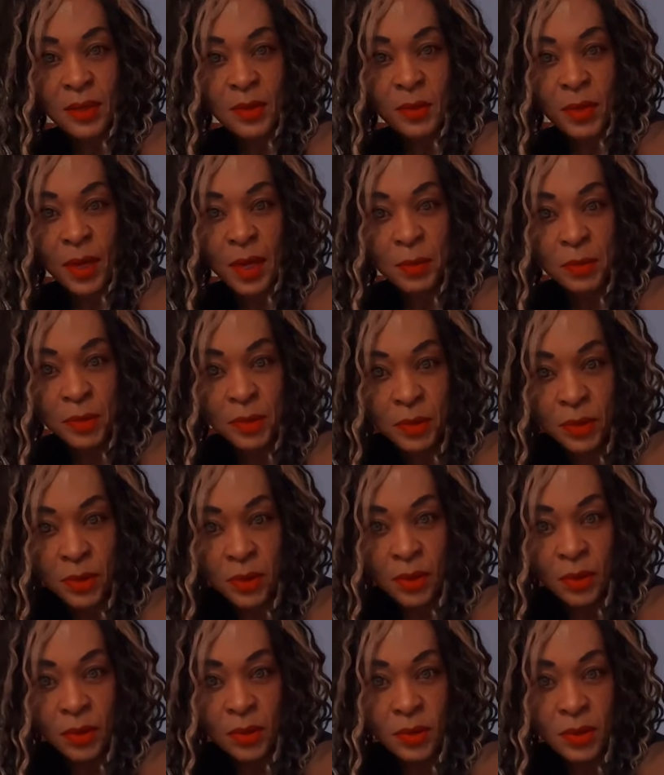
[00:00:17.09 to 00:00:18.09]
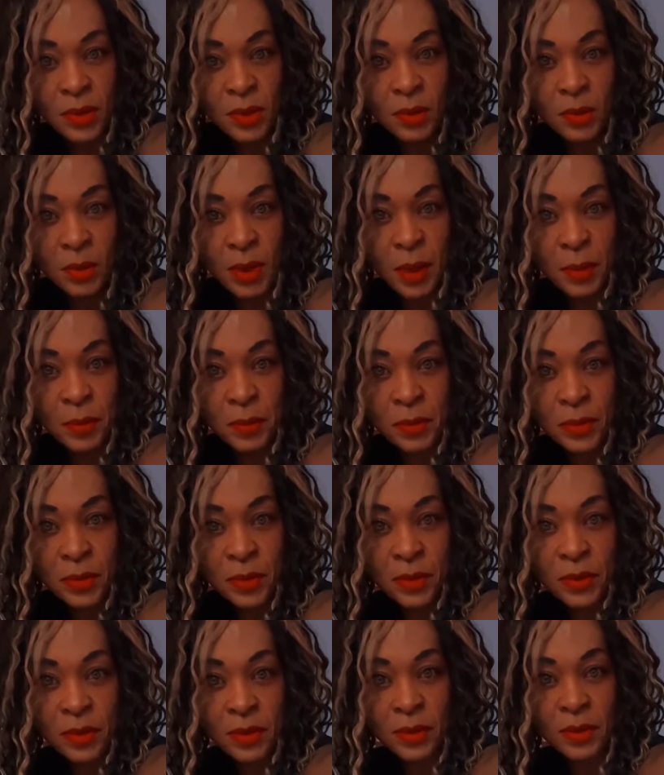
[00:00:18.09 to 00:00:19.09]
swipe to close swipe
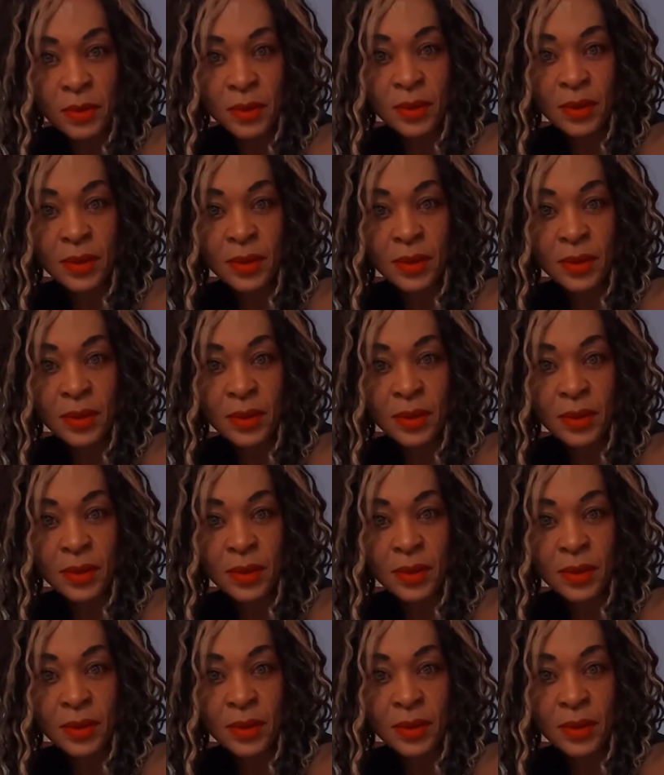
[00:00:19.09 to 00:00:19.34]
to